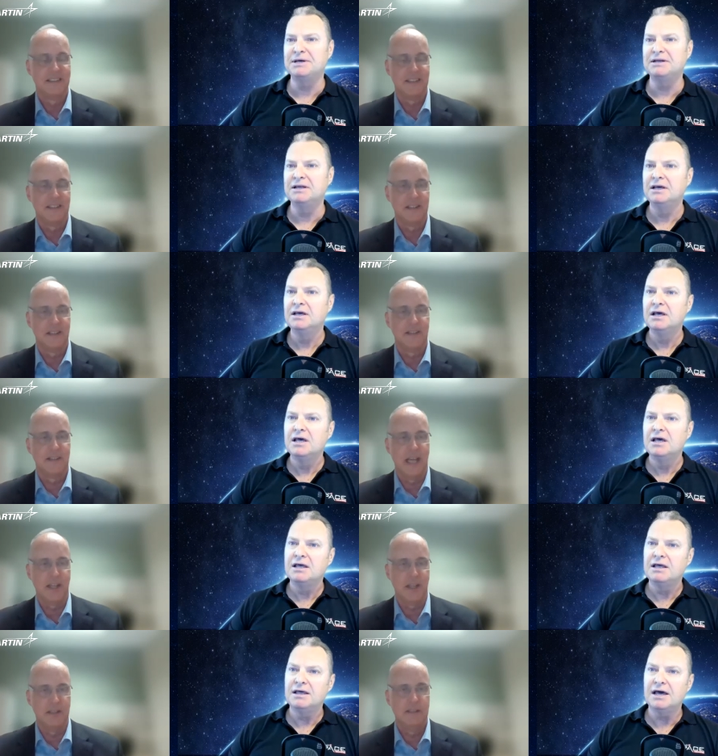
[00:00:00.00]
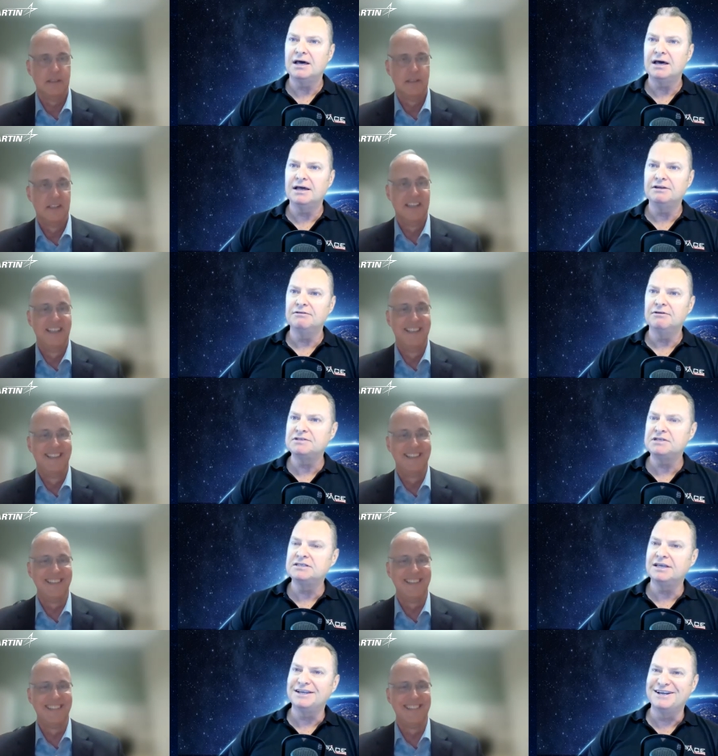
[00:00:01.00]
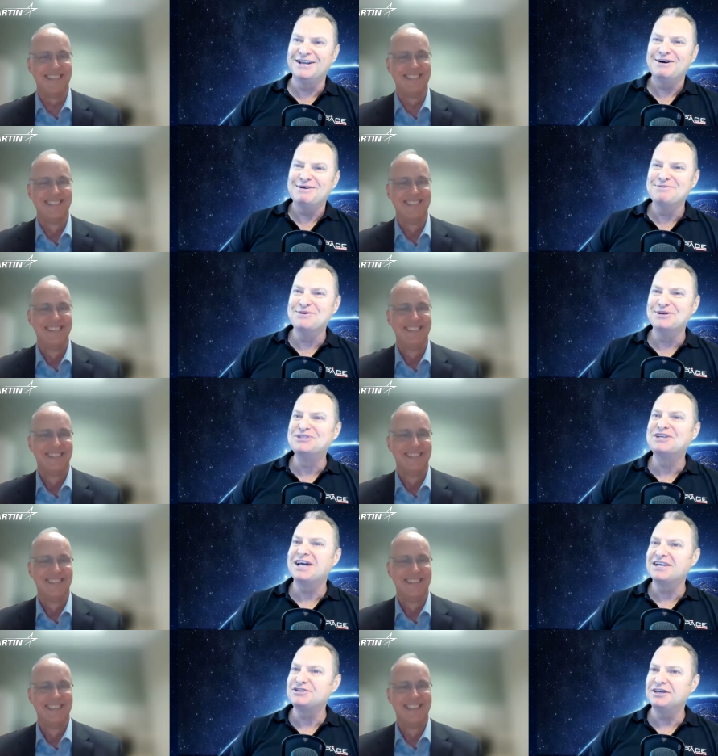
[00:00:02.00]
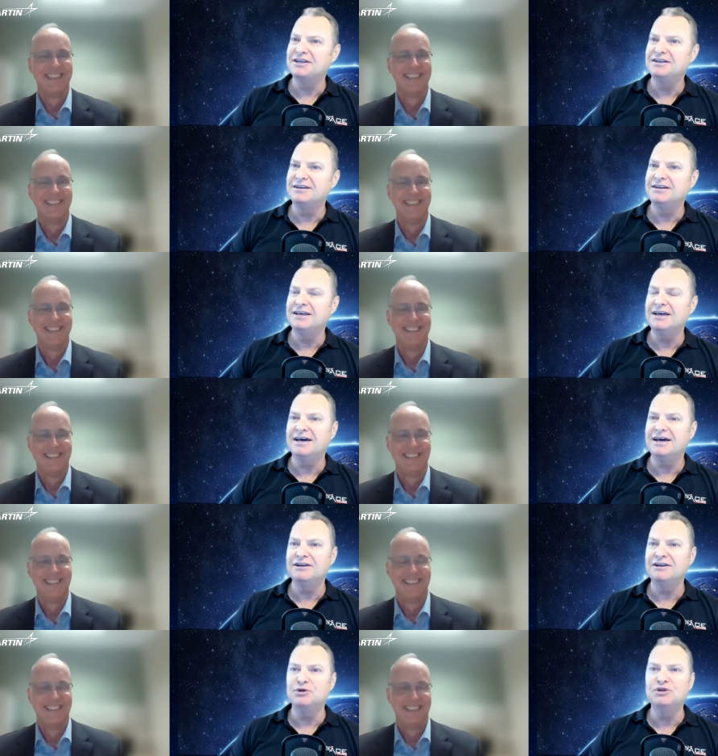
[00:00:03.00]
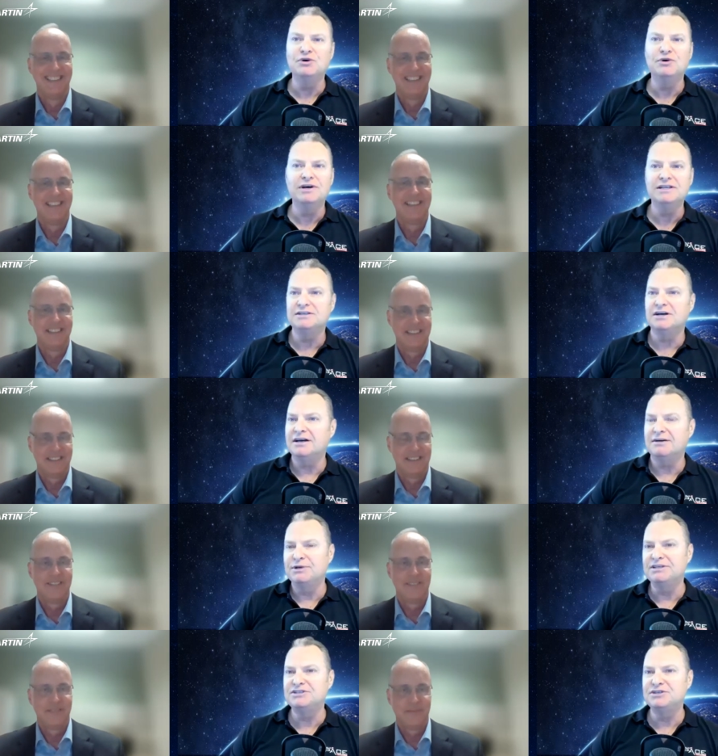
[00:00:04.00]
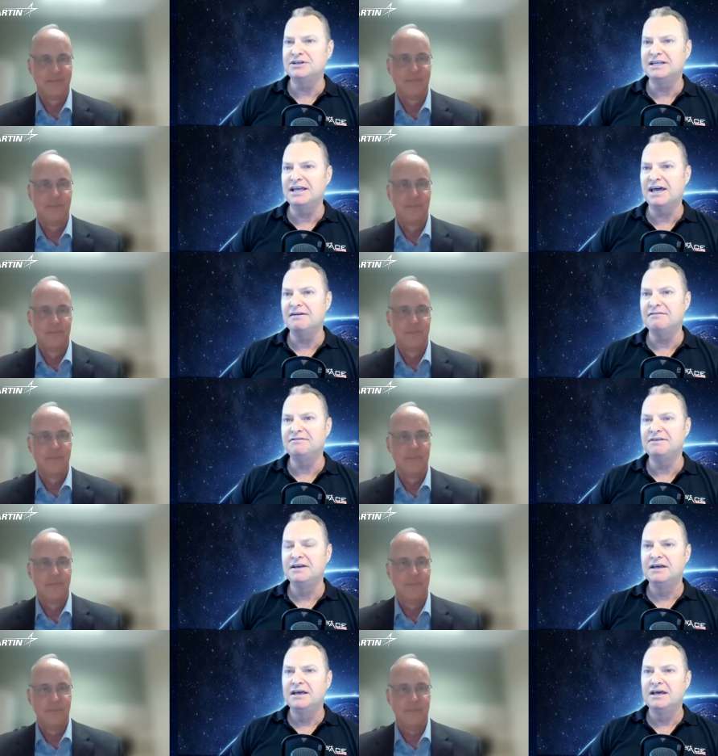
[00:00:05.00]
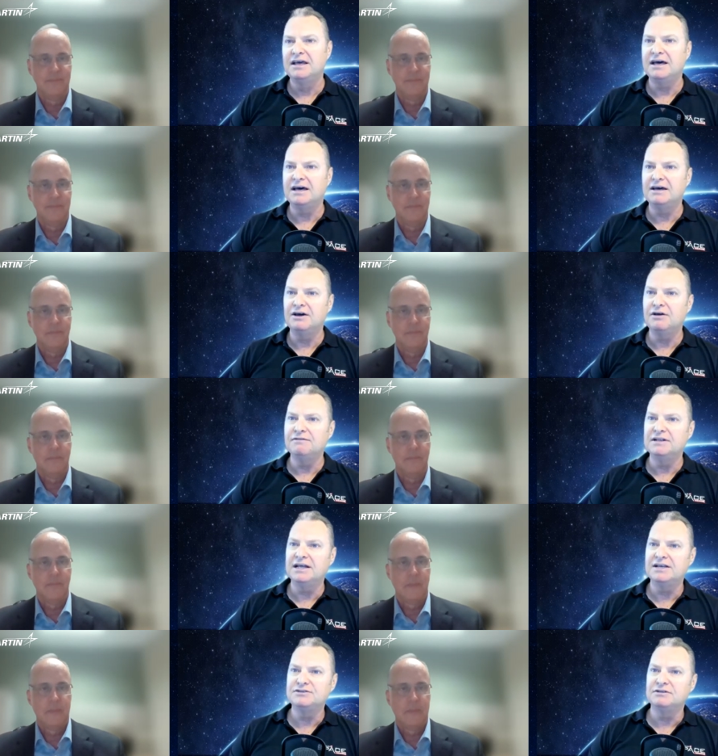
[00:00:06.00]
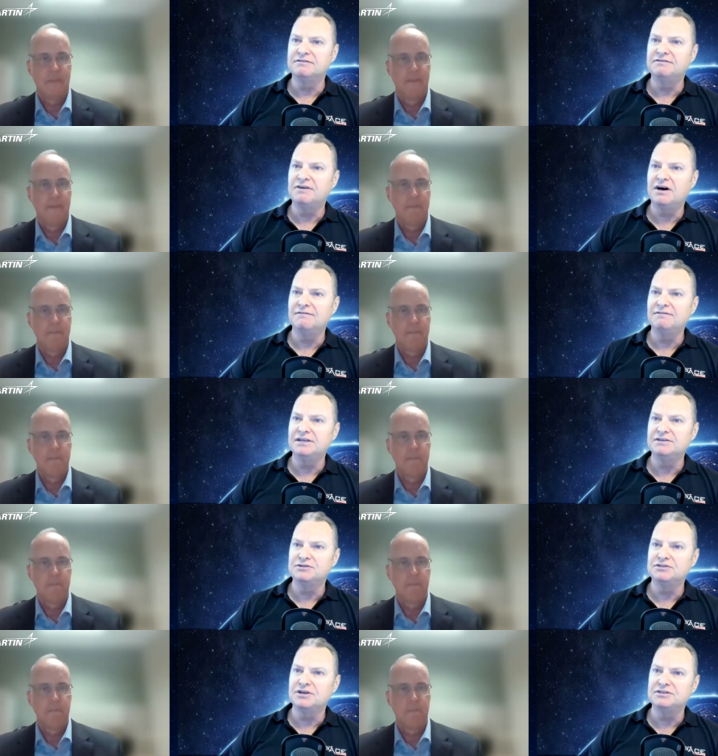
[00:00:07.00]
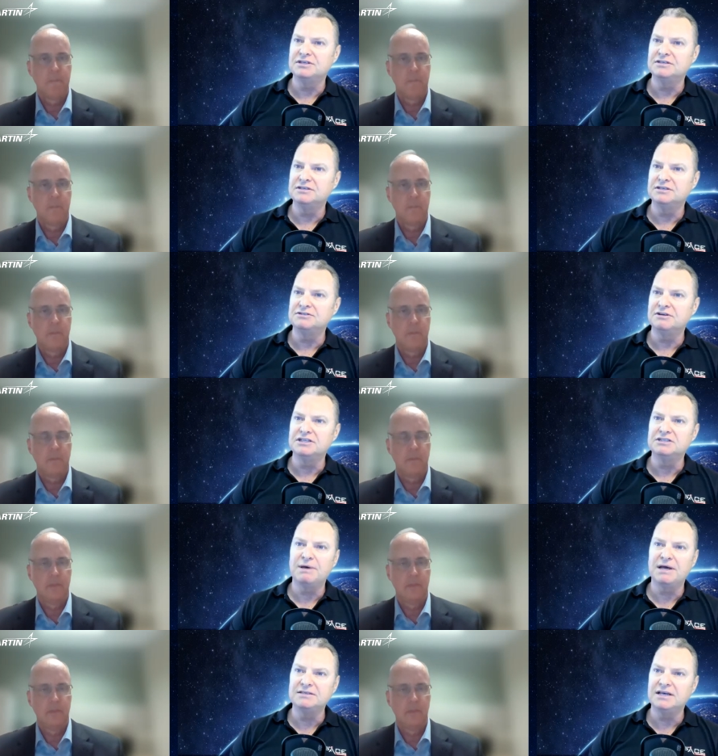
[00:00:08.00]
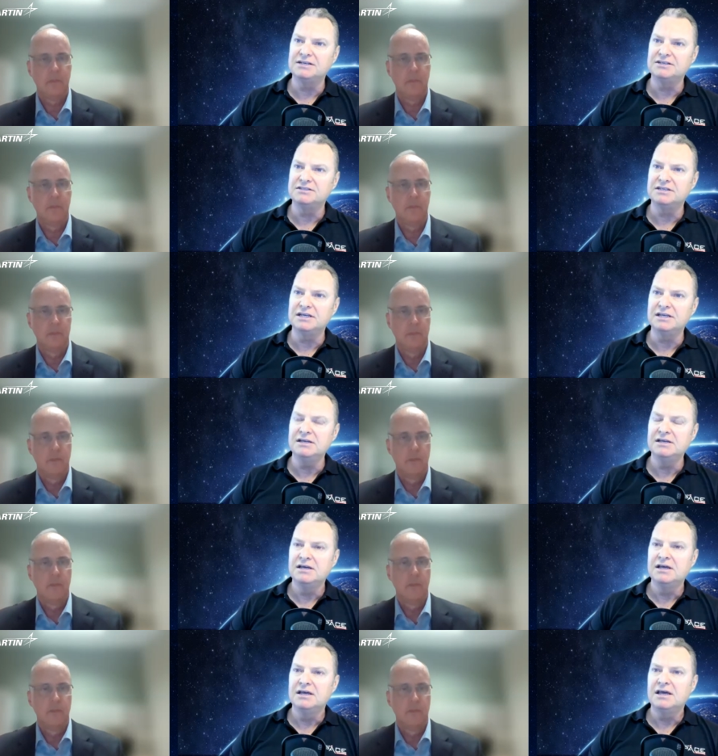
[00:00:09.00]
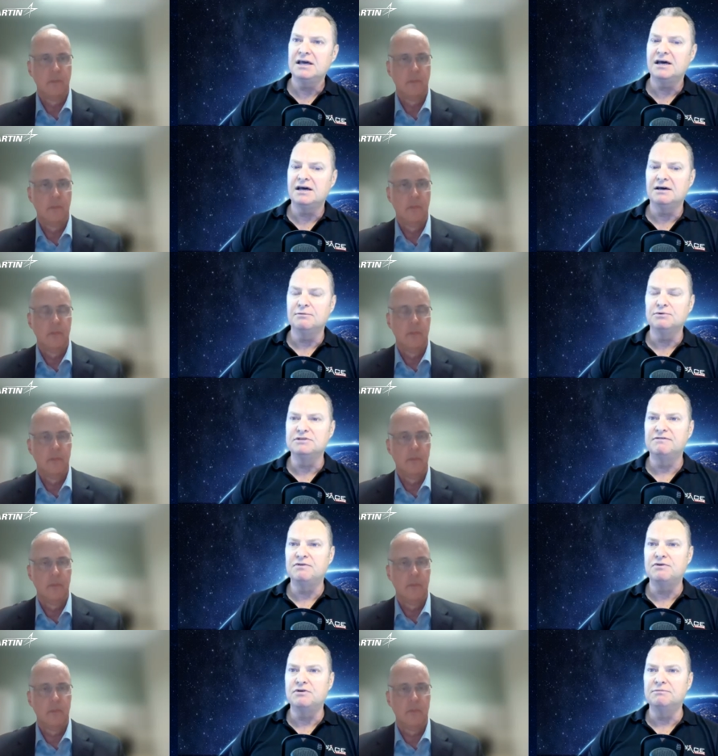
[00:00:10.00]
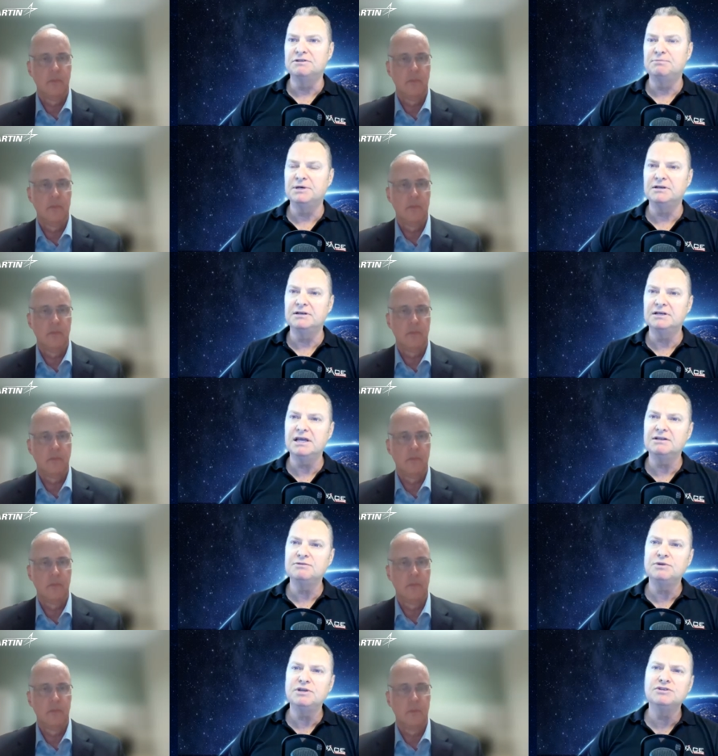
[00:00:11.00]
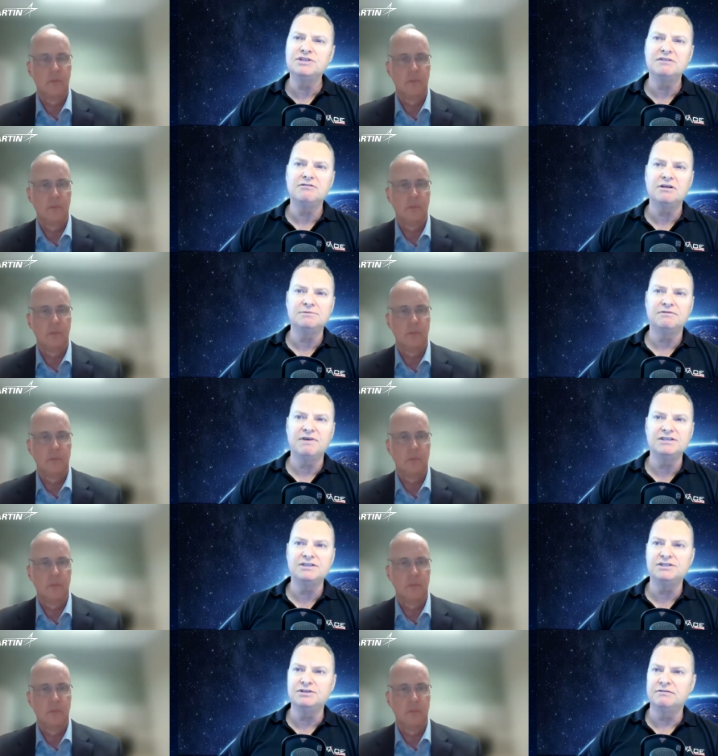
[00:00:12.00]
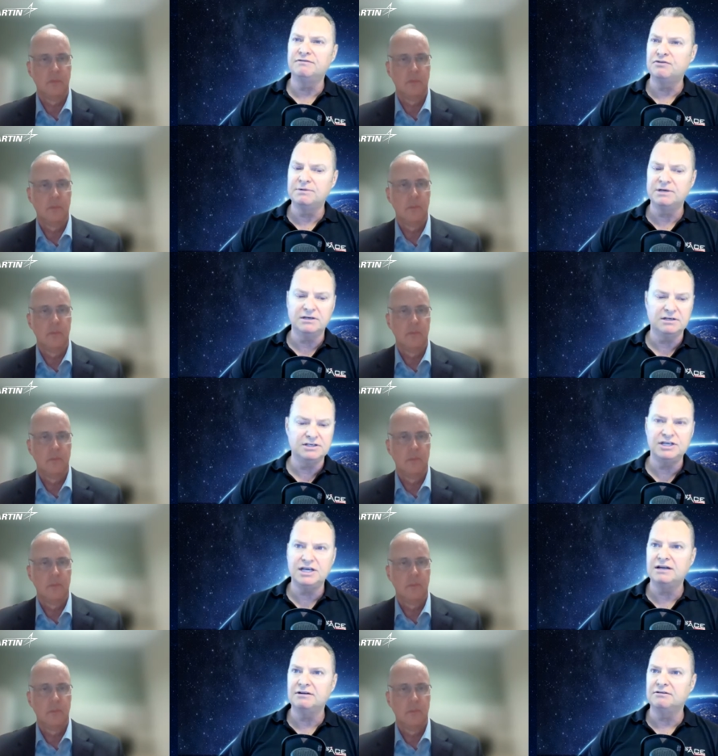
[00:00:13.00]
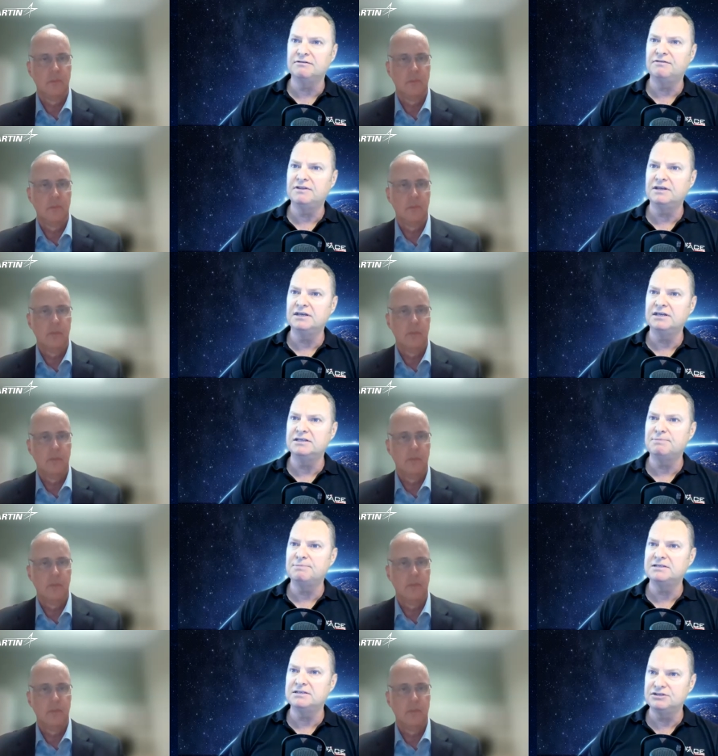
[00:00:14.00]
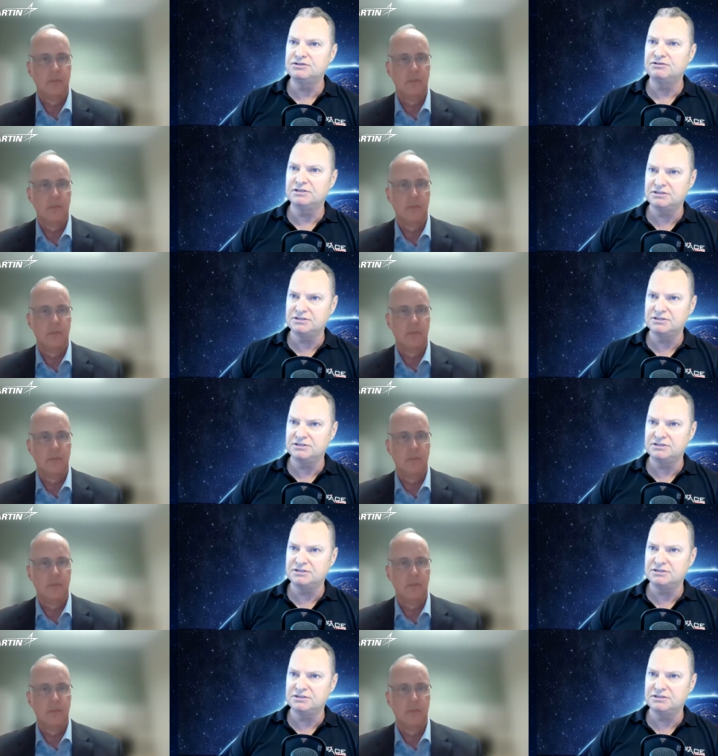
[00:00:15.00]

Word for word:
Speaker 1: but Thank you. Uh, you're obviously seeing a lot more discussion, uh, a lot more noise. I, we certainly have uh, over the last sort of five years or so since the Australian Space Agency uh, was formed. But yeah, your general observations. You're the former chair of the Space Industry